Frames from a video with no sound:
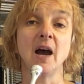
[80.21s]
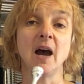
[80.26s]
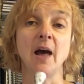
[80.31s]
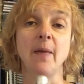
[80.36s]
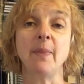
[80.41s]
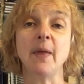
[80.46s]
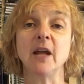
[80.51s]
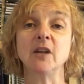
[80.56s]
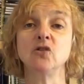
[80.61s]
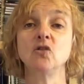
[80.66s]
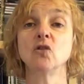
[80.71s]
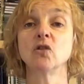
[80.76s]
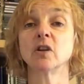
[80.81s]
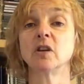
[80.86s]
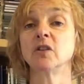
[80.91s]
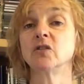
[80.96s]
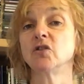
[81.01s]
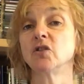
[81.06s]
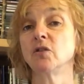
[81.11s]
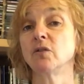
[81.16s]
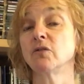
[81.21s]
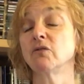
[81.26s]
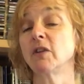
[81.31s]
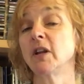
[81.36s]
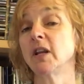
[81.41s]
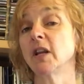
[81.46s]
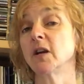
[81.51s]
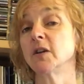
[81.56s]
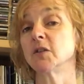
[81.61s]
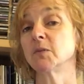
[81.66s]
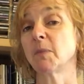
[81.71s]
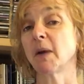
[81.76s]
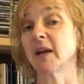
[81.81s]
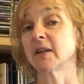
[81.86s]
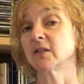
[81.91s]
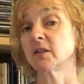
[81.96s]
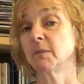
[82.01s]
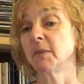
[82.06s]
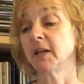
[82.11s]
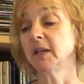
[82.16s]
and then you're going to do 3 notes
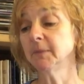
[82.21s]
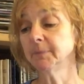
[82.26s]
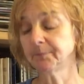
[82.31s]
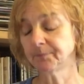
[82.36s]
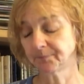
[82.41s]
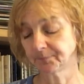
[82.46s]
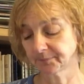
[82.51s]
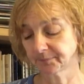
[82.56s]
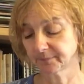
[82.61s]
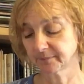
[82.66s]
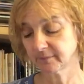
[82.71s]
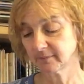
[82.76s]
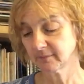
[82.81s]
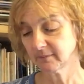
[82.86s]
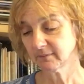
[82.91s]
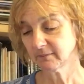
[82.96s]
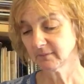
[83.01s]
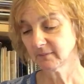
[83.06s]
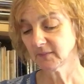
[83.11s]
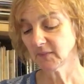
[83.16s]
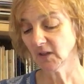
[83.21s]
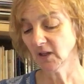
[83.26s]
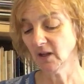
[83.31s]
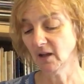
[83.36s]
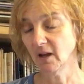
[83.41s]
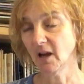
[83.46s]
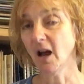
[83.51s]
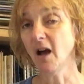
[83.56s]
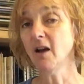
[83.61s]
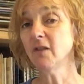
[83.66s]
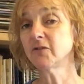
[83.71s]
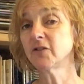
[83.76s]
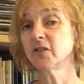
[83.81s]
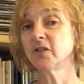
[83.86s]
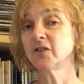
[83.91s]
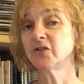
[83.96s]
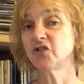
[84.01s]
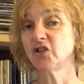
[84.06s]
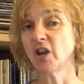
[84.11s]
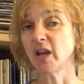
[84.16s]
back to me. After
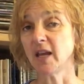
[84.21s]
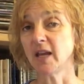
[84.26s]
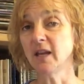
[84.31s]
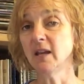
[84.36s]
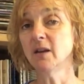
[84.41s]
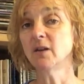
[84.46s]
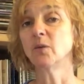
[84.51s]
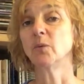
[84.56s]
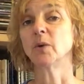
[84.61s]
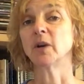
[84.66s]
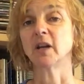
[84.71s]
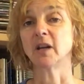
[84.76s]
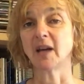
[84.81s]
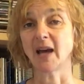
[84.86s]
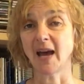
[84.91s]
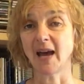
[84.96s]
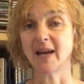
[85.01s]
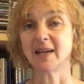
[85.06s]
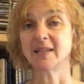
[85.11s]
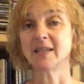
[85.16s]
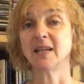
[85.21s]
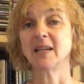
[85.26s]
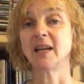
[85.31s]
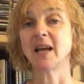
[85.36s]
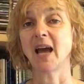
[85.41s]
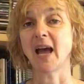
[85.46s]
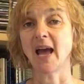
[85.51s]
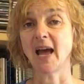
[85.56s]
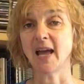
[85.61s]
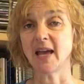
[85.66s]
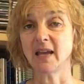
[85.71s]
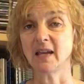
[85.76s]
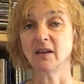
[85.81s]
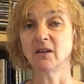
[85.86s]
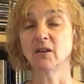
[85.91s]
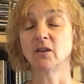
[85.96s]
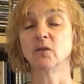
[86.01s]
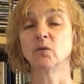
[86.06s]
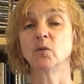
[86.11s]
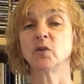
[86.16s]
the G, I'm going to add in A,
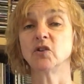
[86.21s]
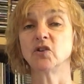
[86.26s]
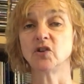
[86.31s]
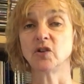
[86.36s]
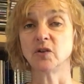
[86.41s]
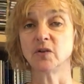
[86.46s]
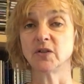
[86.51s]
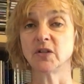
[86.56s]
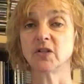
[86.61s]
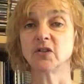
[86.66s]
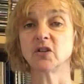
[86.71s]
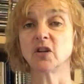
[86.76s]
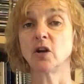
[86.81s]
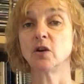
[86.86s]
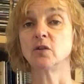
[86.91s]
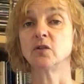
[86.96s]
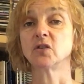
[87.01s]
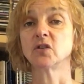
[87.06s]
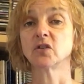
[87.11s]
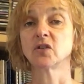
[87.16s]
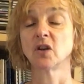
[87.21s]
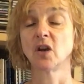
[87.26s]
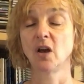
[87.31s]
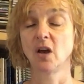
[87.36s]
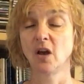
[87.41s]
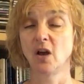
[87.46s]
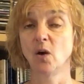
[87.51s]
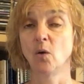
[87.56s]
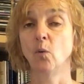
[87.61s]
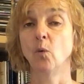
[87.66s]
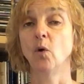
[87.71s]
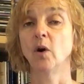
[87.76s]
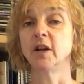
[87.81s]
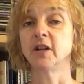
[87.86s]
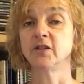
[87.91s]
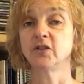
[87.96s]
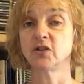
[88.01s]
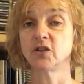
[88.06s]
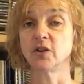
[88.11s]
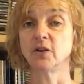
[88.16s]
which uses notes 1
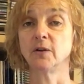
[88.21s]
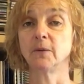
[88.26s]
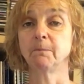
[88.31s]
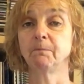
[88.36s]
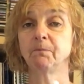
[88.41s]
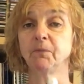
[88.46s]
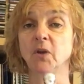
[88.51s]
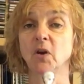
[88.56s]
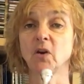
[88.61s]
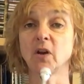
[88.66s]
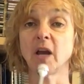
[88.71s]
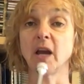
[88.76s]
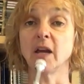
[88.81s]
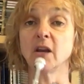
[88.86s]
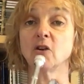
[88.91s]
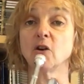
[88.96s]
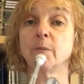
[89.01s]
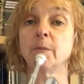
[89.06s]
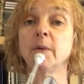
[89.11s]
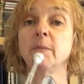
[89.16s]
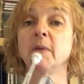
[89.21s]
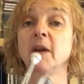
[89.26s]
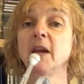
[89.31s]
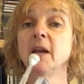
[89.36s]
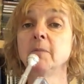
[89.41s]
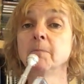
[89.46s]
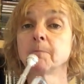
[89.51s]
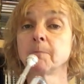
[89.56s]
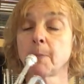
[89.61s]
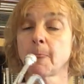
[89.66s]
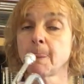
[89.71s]
and 2. Okay, copy me.